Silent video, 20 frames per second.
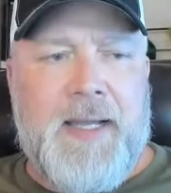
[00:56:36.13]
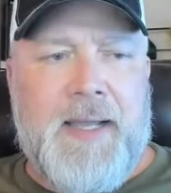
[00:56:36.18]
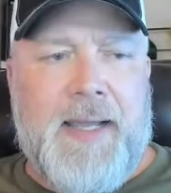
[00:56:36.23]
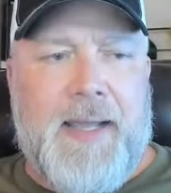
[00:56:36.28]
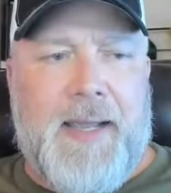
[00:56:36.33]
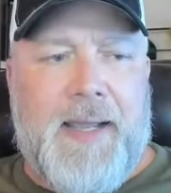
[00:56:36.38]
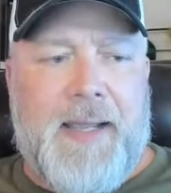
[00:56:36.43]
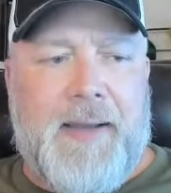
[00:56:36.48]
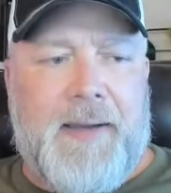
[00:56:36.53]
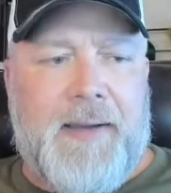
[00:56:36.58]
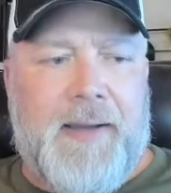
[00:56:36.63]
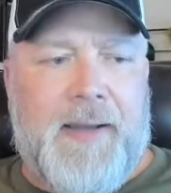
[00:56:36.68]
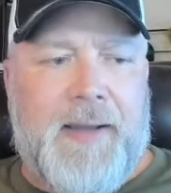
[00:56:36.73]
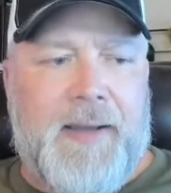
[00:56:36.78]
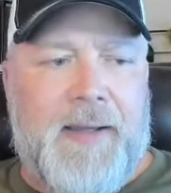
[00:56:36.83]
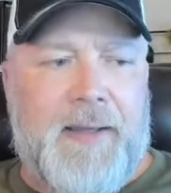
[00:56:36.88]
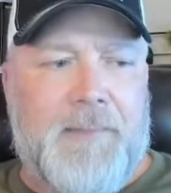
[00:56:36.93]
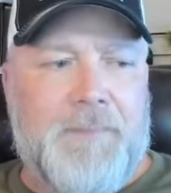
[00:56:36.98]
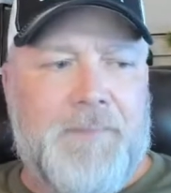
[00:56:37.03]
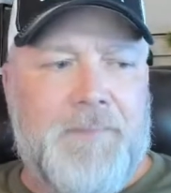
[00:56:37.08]

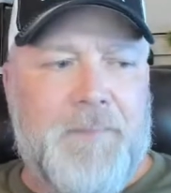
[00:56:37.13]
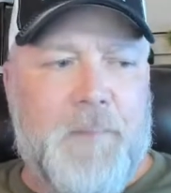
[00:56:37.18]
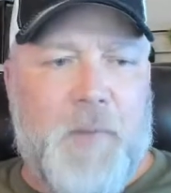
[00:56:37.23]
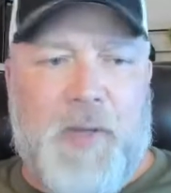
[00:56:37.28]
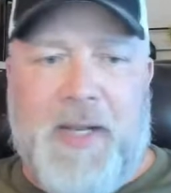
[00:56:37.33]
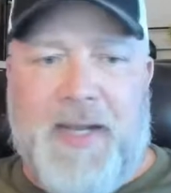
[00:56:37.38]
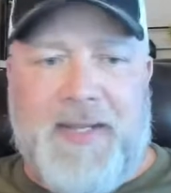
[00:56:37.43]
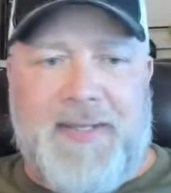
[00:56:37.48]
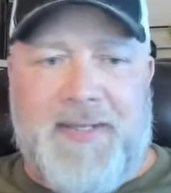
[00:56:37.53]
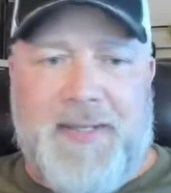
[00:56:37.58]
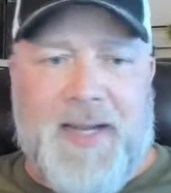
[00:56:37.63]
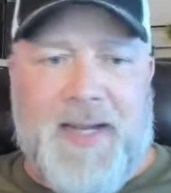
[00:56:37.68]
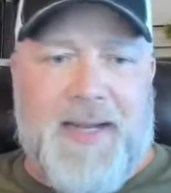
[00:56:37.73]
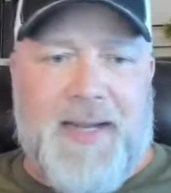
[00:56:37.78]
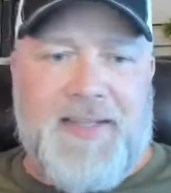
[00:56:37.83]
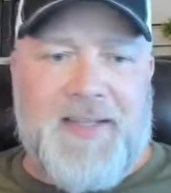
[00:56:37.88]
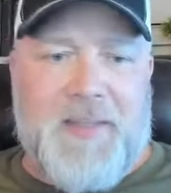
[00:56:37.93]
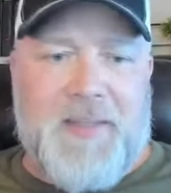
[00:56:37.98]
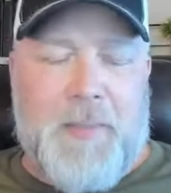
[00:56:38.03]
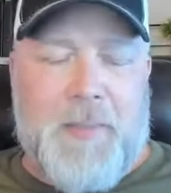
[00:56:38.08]
And we got
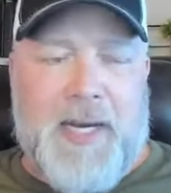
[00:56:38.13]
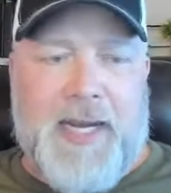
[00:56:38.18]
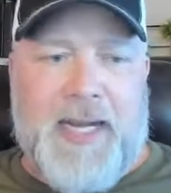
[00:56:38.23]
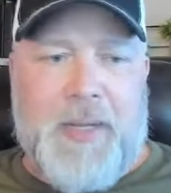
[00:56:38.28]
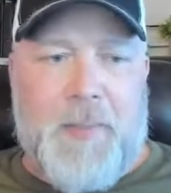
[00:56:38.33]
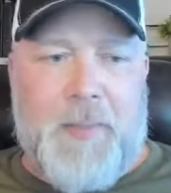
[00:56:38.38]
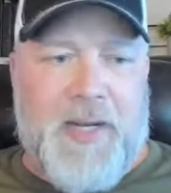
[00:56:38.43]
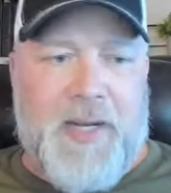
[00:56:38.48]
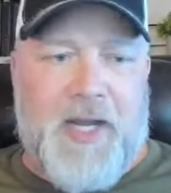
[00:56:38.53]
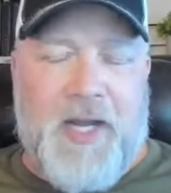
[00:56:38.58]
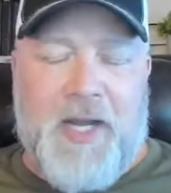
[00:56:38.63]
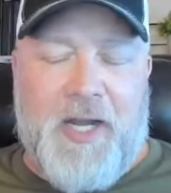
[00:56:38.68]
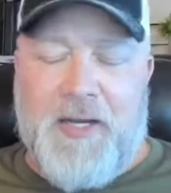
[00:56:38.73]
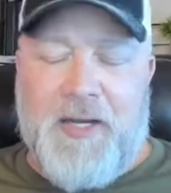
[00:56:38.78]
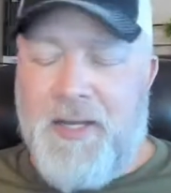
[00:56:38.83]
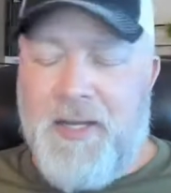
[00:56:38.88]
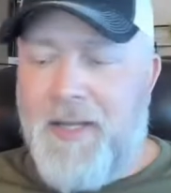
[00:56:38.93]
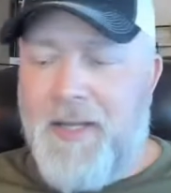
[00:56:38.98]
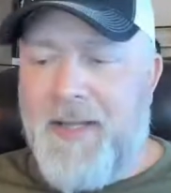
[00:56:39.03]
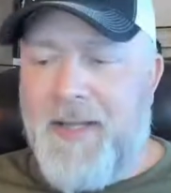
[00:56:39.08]
signs to buy. We got
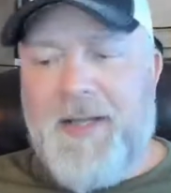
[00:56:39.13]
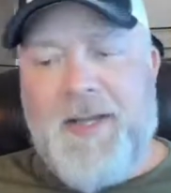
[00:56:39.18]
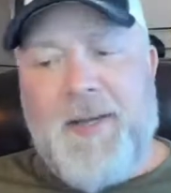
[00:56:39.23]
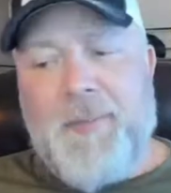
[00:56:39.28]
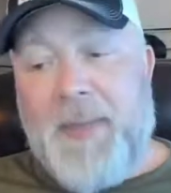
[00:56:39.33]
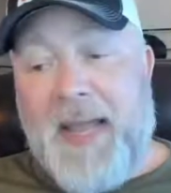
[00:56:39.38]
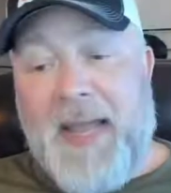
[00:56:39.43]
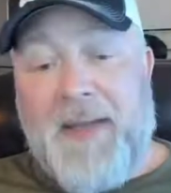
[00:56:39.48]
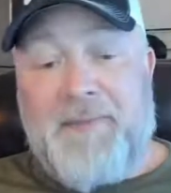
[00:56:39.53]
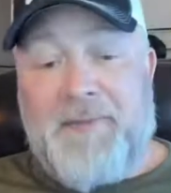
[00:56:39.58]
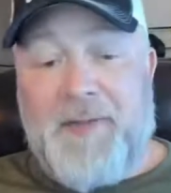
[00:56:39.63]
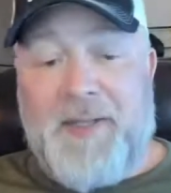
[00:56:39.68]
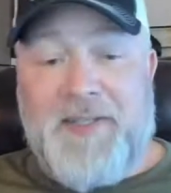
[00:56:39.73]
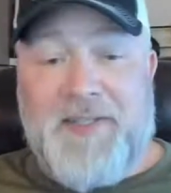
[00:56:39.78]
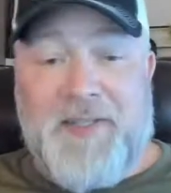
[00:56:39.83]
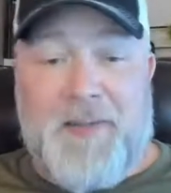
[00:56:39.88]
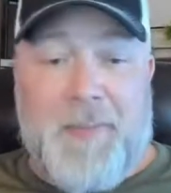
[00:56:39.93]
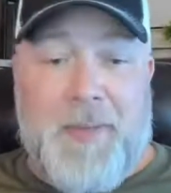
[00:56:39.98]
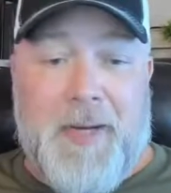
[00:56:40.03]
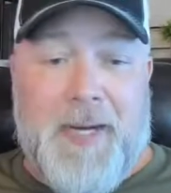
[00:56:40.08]
pamphlets
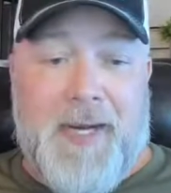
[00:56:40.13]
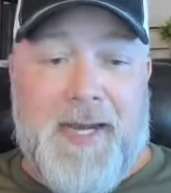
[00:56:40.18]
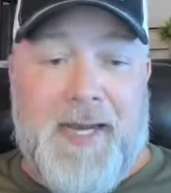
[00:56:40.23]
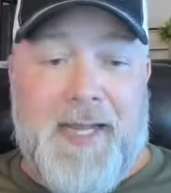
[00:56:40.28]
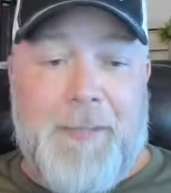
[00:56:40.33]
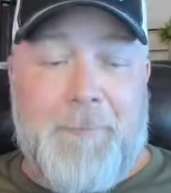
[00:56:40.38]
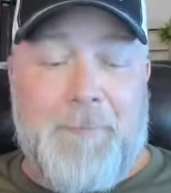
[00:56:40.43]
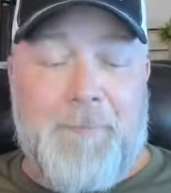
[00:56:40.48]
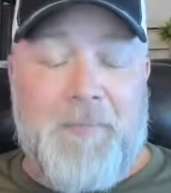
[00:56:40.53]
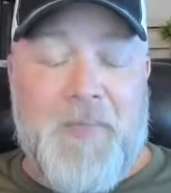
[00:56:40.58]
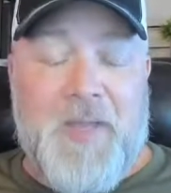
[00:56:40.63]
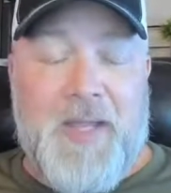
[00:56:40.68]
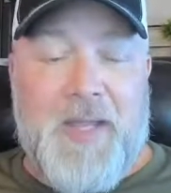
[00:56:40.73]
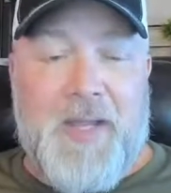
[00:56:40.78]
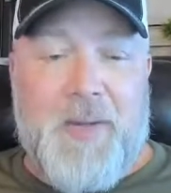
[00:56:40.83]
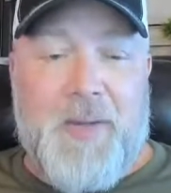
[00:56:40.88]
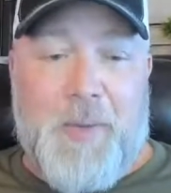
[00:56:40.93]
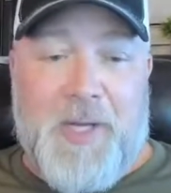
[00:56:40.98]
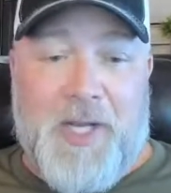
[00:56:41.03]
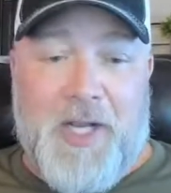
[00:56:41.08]
to buy.
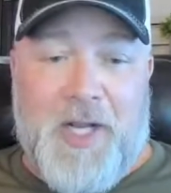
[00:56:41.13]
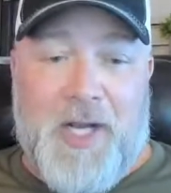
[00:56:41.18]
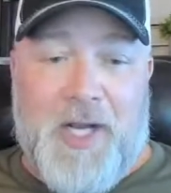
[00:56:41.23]
We'd